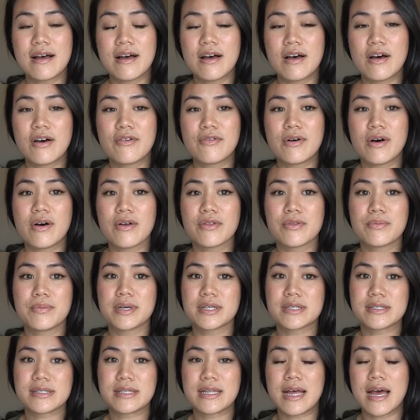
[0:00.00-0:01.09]
of all the
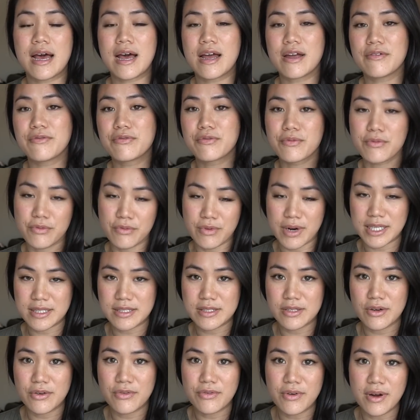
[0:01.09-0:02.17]
books that I've read
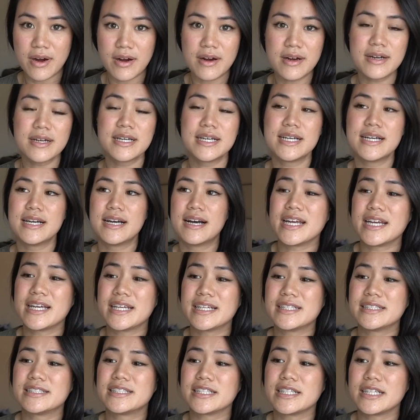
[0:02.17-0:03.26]
so far.
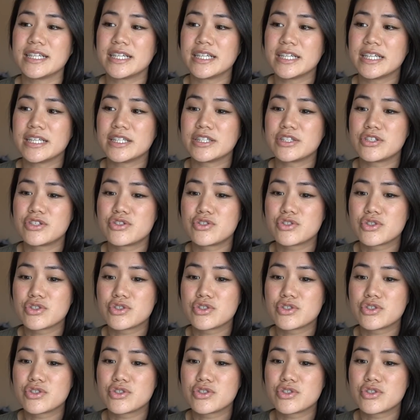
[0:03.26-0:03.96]
And it is